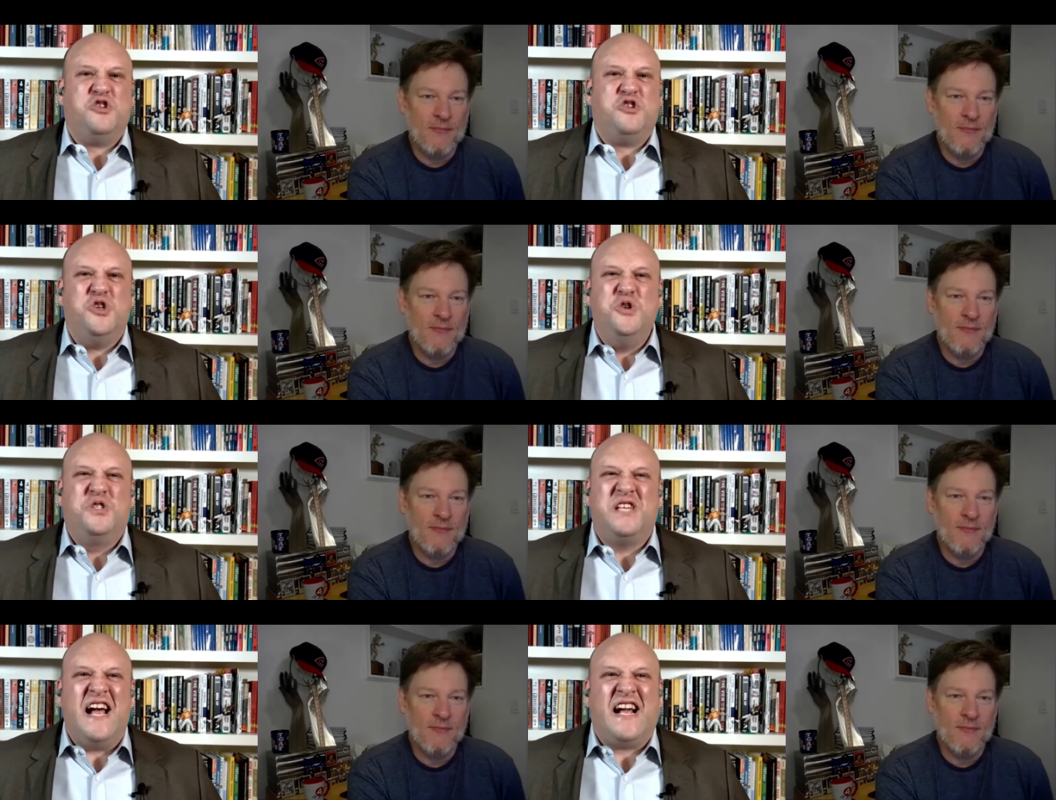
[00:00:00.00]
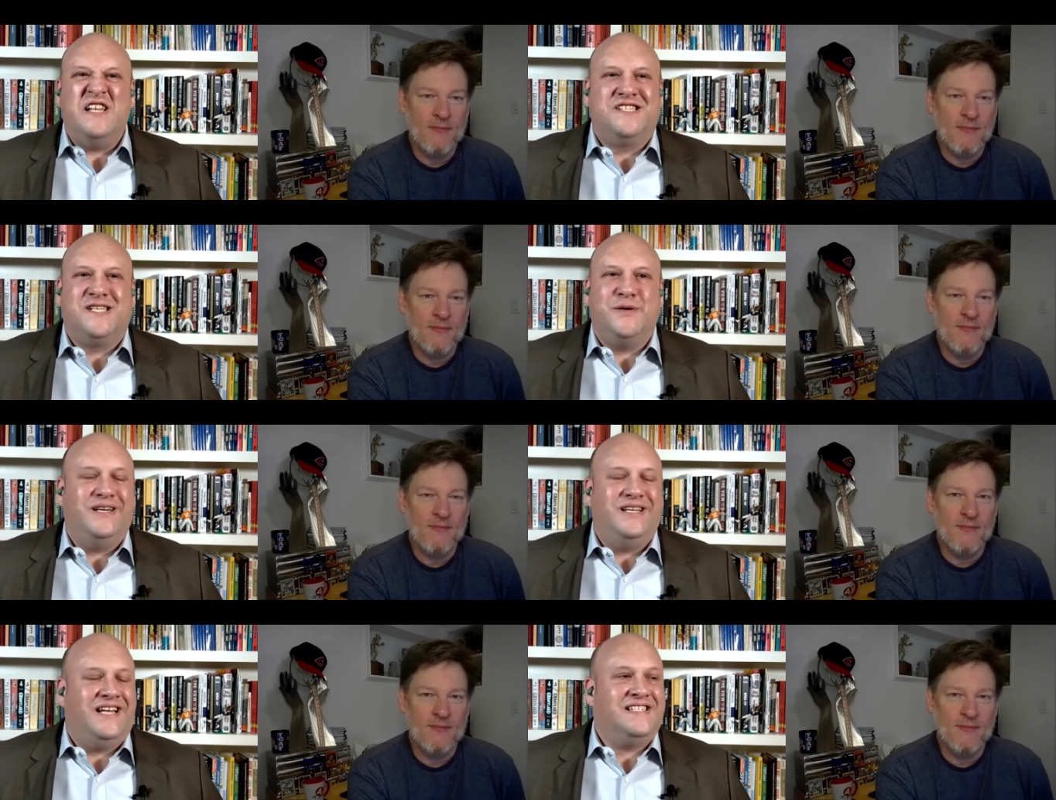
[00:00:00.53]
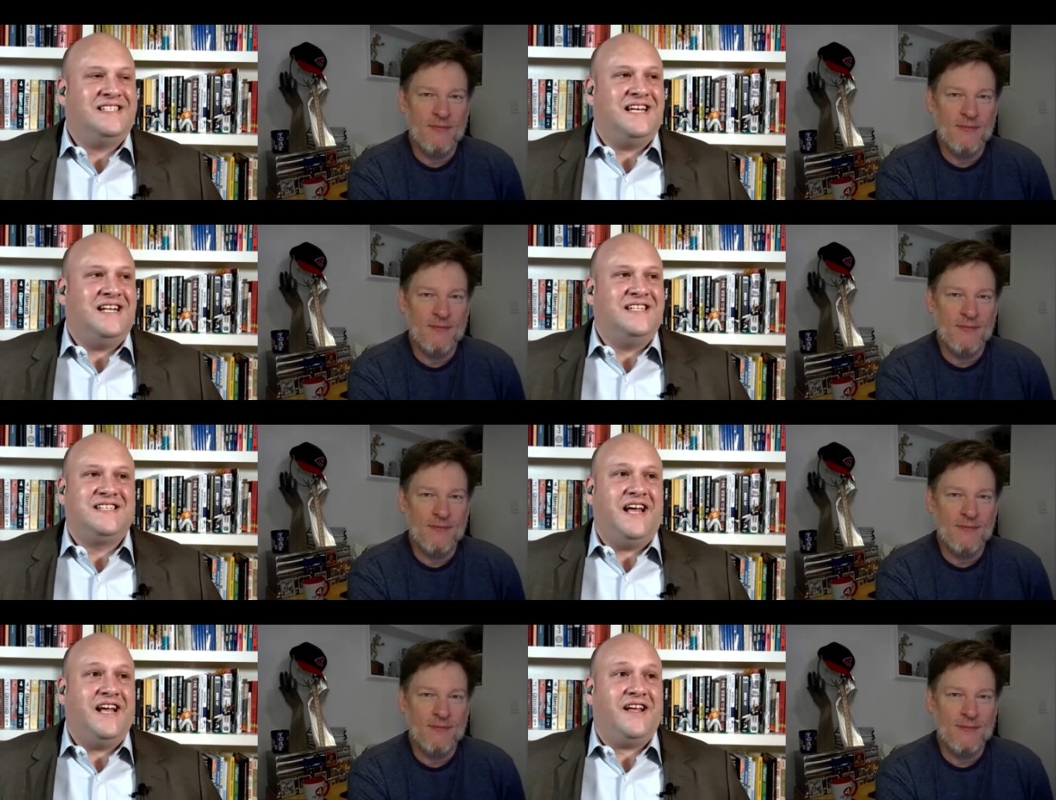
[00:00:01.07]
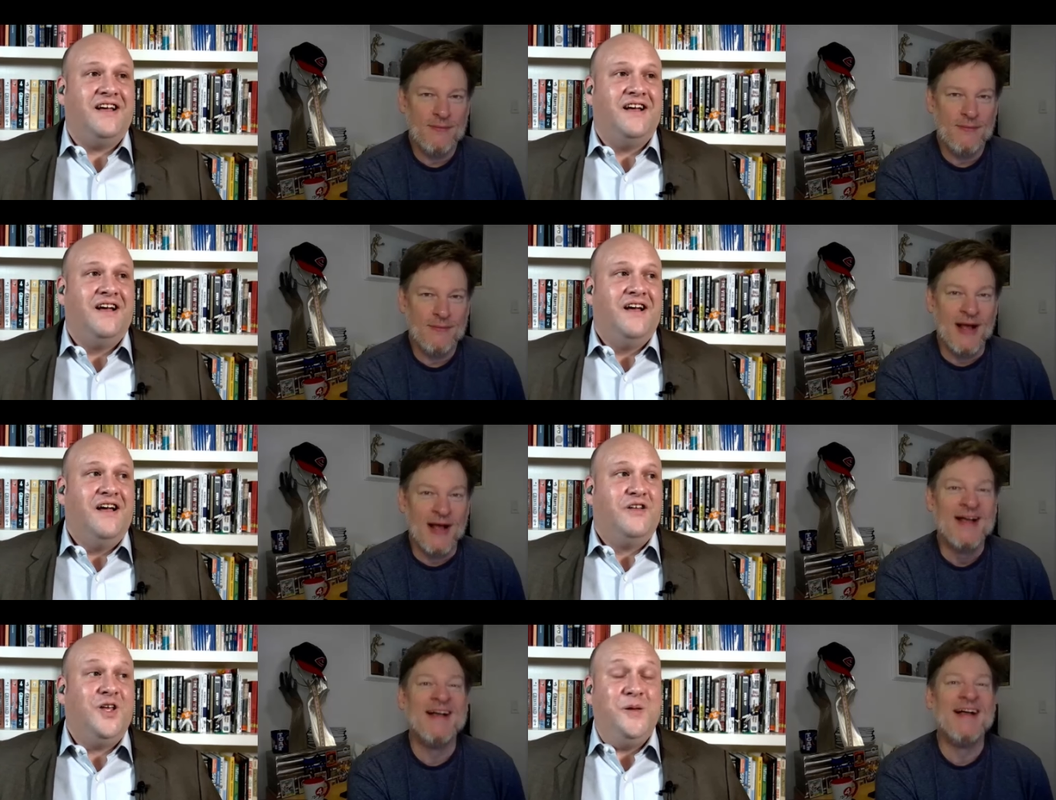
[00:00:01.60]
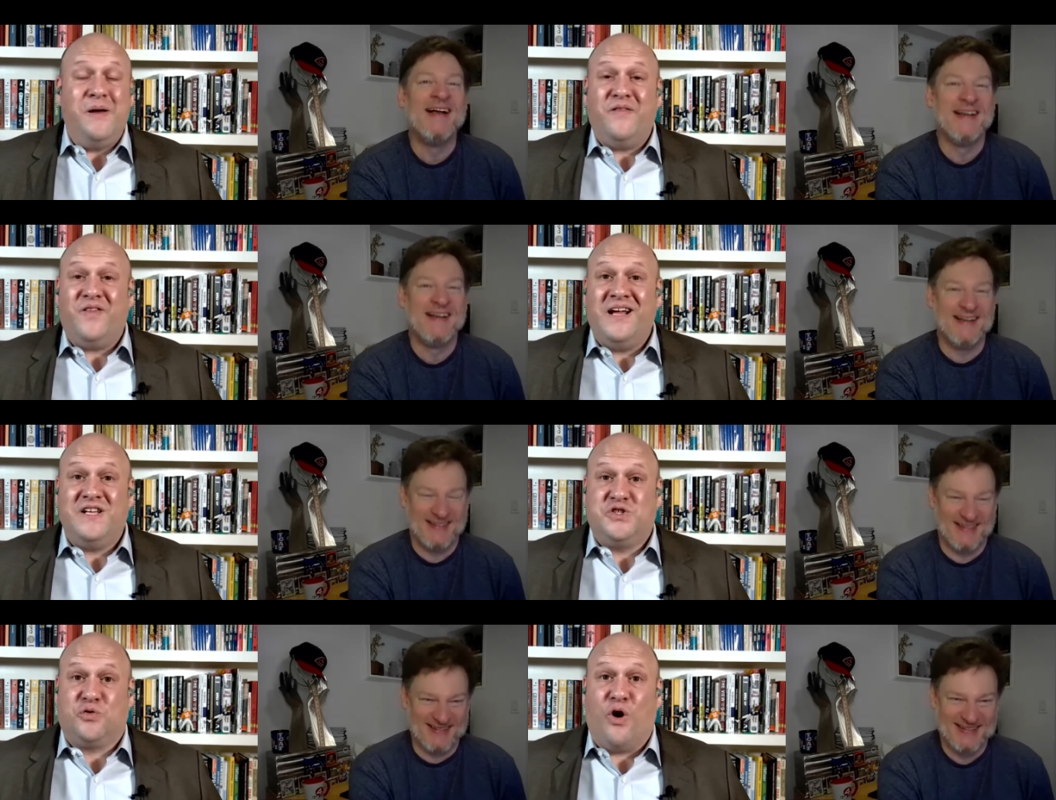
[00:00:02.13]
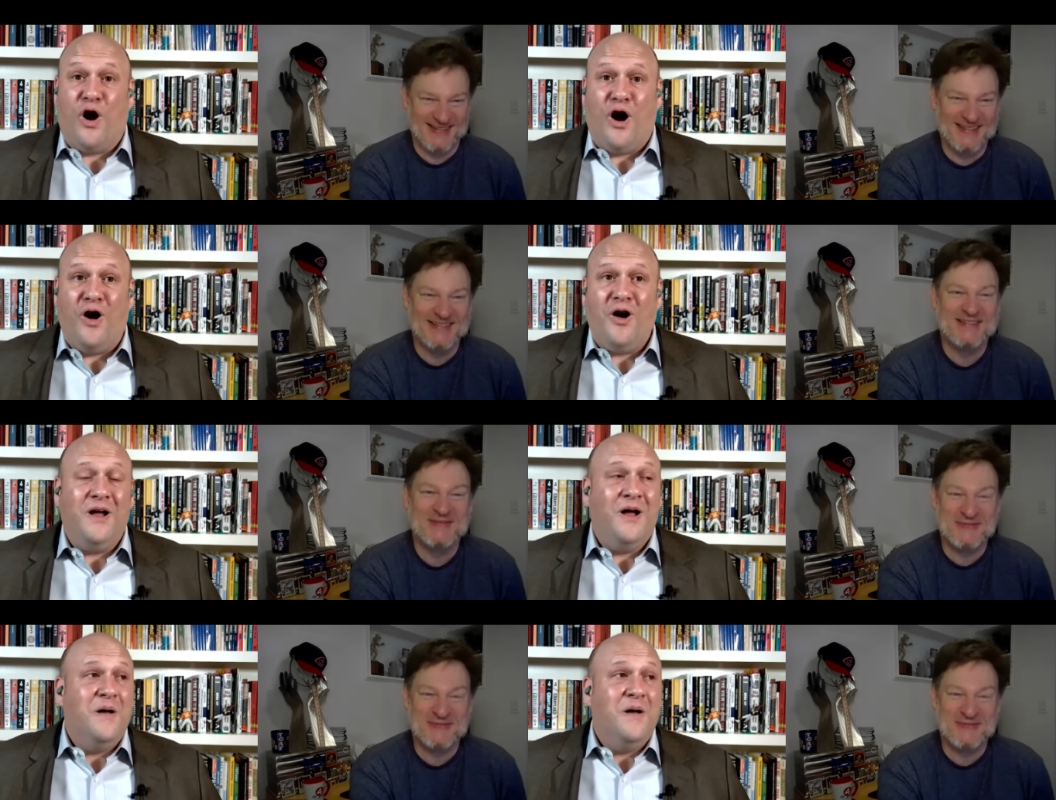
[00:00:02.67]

Speaker 1: two seconds doing this. And it's like, you may think it's wrong.